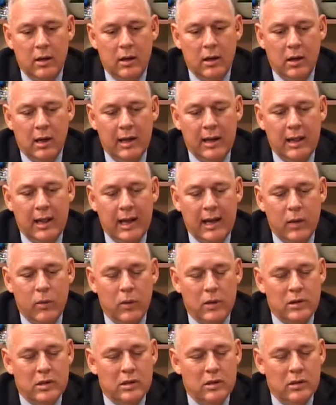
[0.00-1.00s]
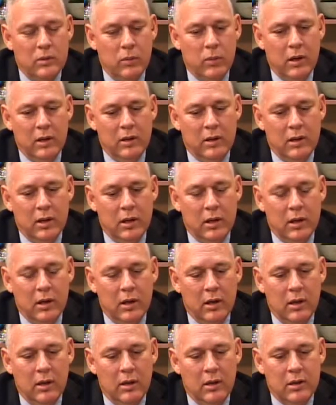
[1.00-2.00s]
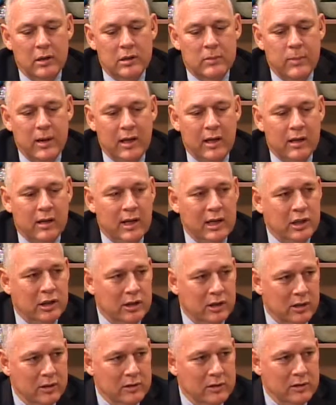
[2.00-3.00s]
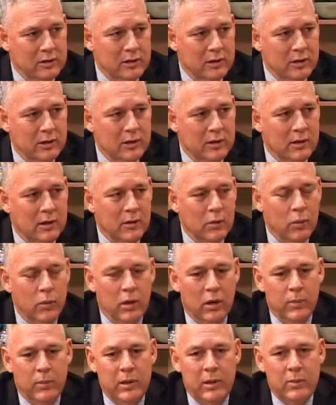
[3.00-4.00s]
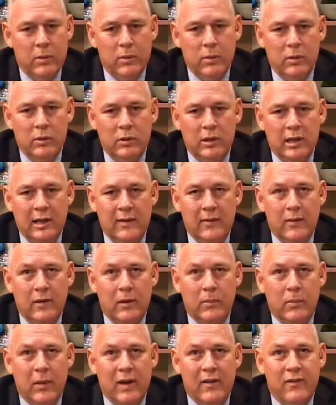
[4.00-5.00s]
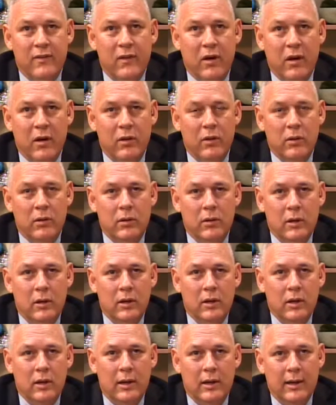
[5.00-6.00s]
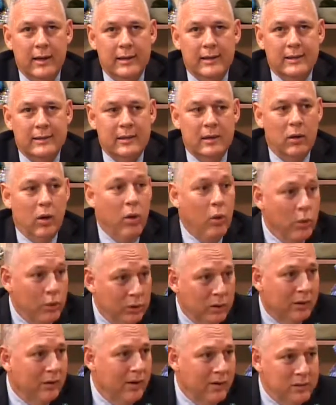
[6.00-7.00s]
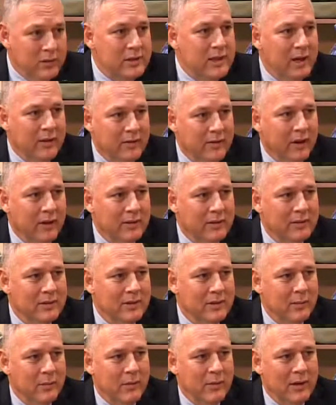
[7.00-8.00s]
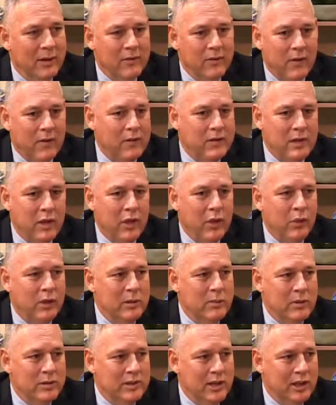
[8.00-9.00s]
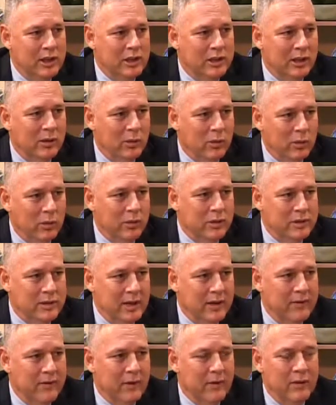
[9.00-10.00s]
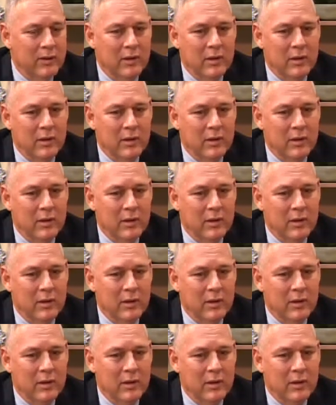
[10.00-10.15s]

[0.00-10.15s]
unlike what the speculation is, where people believe that my father is the owner of CFL. My father's a 30% shareholder in CFL.